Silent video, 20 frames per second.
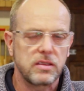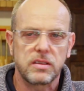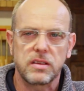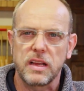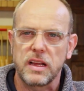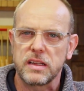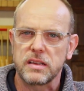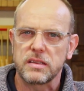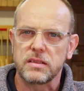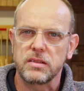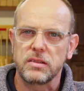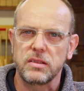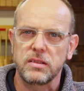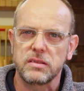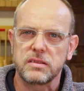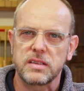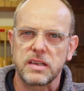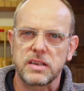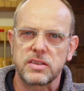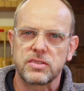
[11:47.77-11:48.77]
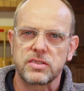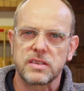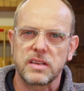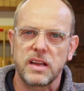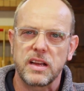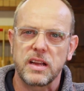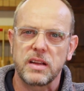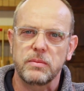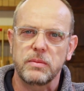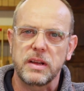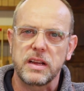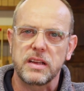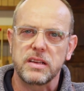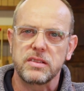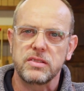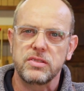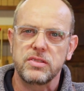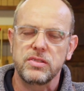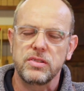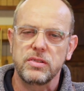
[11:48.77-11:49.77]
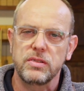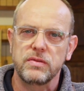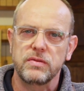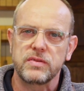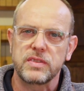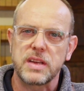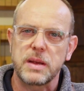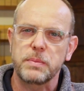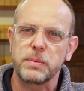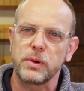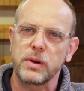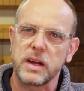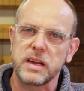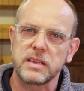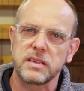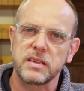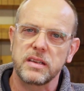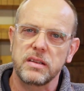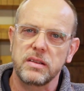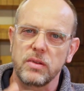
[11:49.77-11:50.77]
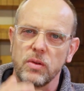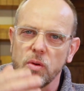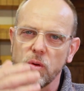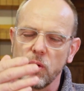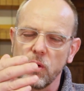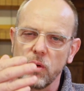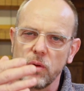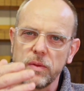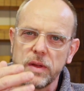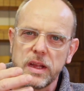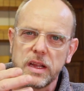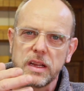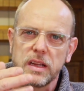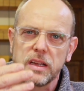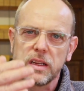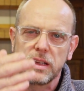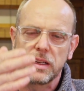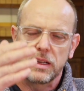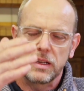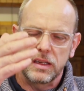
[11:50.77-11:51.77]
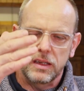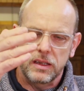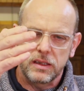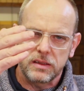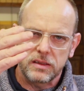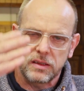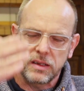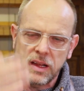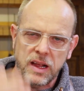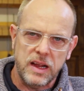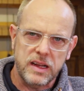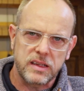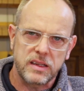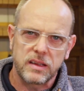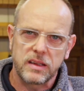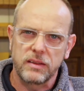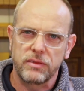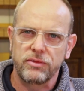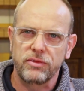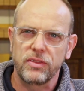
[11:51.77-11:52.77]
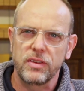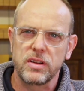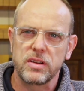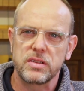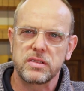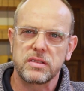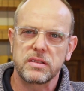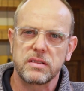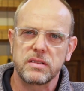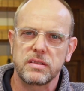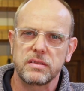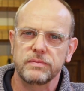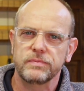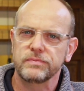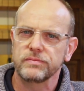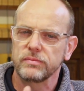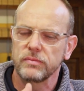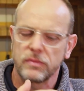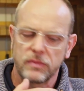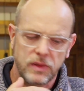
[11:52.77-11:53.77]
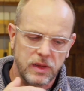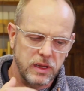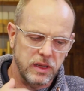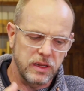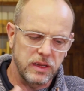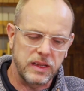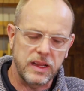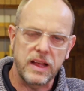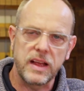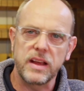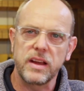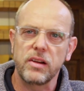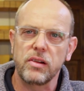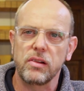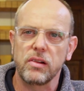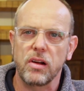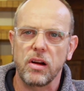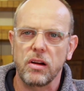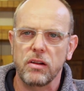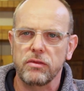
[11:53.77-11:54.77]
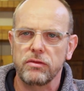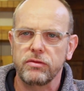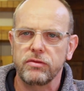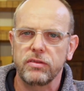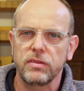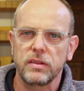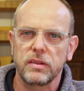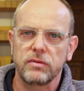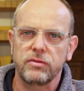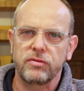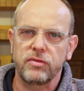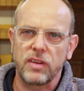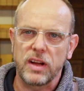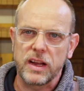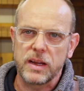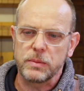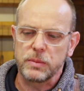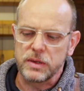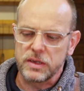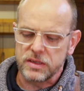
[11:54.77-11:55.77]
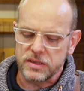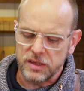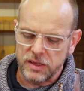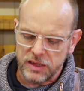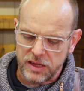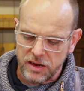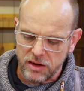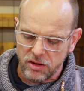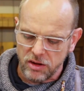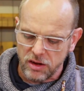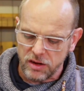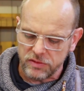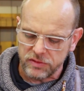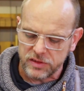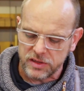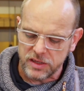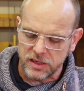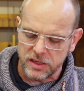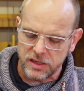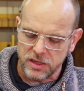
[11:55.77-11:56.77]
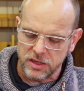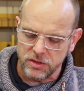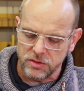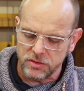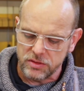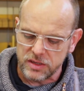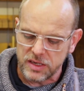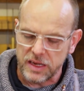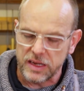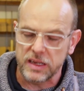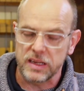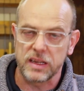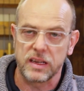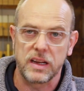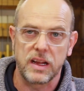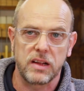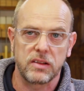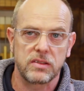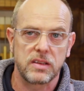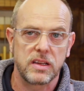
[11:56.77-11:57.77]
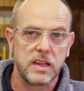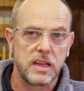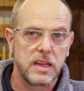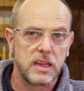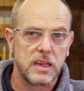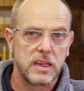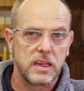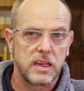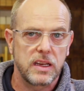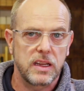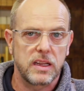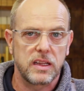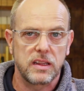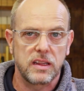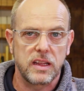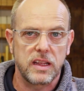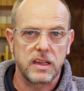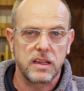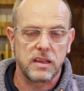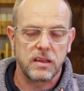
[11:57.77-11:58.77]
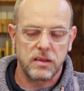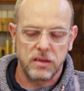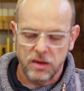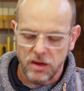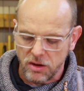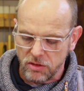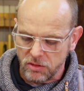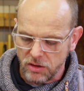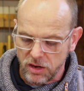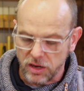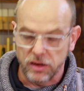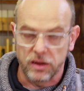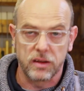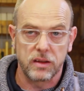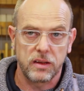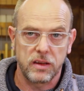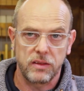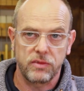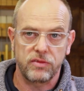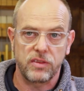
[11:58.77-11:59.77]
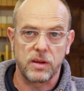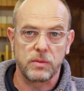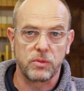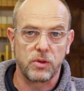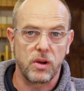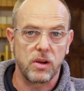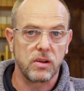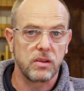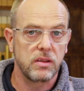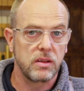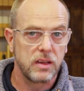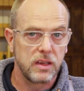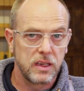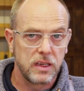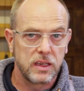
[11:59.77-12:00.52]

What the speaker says: until such time as you've separated or cut the first layer of fibers, and thereafter you take it out and then go on. If I'm wrong,